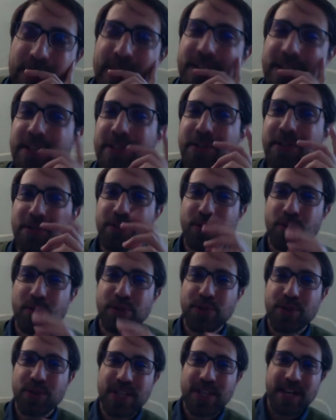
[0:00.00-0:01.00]
say that there is
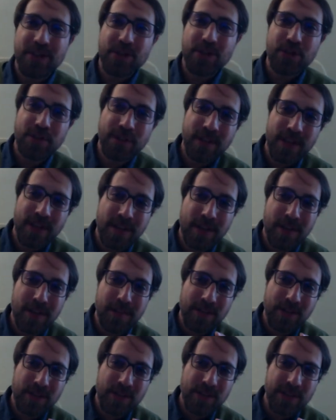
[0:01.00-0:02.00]
also tension there
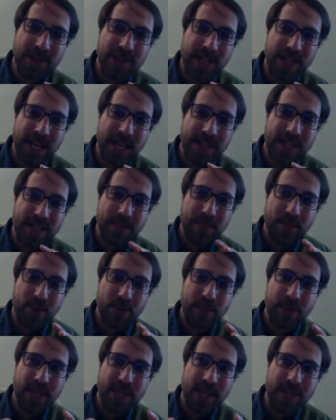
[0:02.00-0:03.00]
because it's like it's
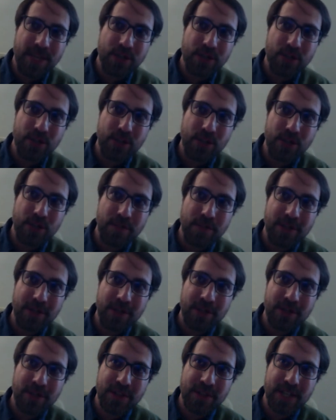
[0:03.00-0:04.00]
protection, but
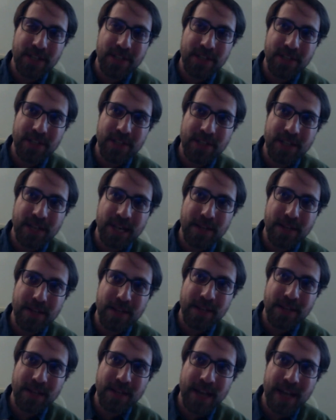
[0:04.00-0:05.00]
at the same time,
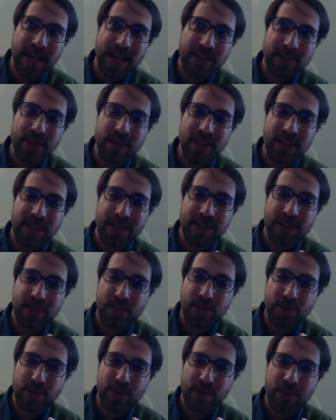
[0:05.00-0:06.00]
it isolates
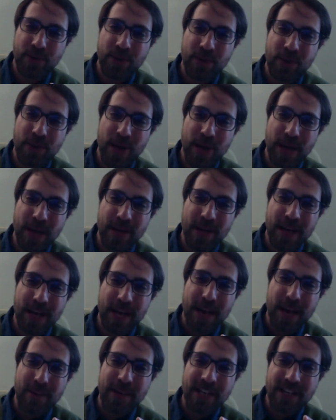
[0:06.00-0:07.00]
you, right?
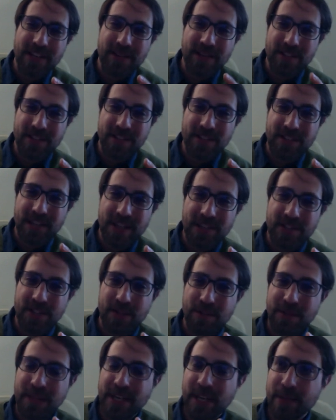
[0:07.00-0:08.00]
I mean, in this sense,
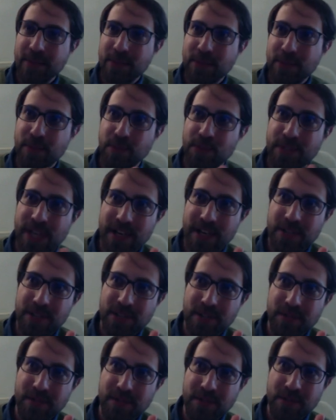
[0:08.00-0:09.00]
it becomes
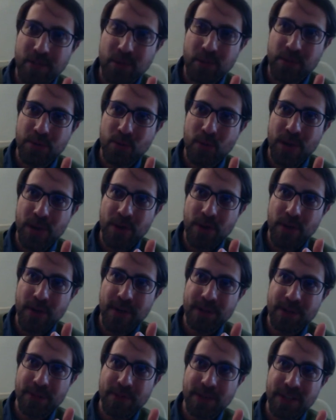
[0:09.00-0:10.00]
protective the, the way you
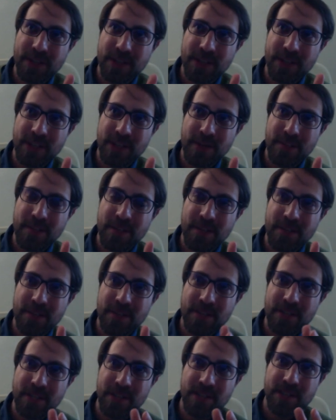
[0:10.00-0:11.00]
are expressing it, but at
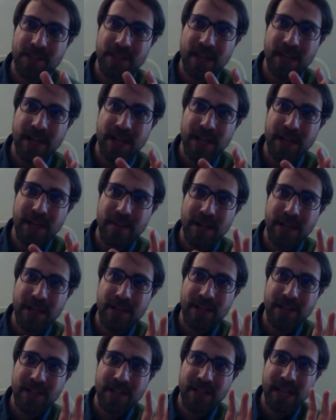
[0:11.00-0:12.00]
the same time,
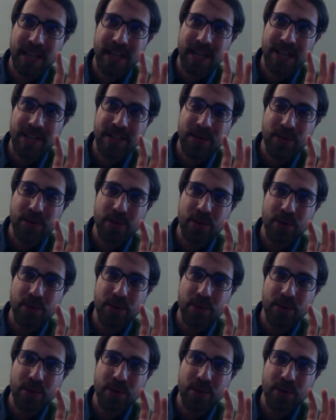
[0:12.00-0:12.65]
it's like it's also